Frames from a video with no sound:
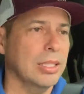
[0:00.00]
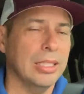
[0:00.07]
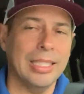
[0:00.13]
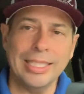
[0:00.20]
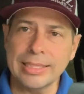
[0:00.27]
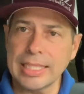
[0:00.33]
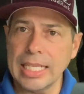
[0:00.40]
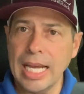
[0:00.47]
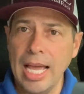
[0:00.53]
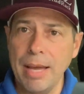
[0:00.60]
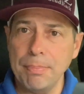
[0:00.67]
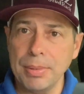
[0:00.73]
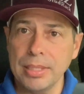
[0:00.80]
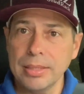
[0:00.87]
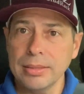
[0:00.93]
And it's gonna
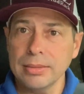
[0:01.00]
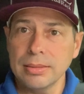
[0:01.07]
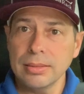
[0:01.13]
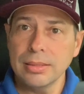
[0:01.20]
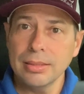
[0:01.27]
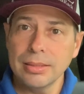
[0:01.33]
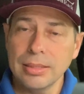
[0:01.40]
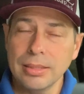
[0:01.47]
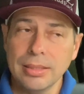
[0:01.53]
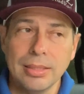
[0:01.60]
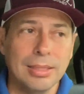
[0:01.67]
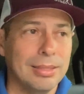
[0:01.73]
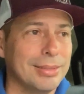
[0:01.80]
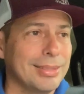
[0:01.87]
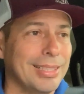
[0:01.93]
happen.
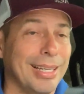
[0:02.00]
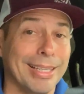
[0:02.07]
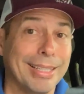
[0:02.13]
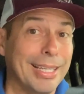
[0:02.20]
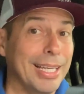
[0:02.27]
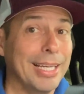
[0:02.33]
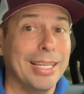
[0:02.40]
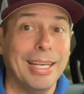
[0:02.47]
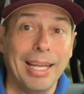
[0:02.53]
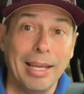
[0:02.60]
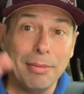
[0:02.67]
Again,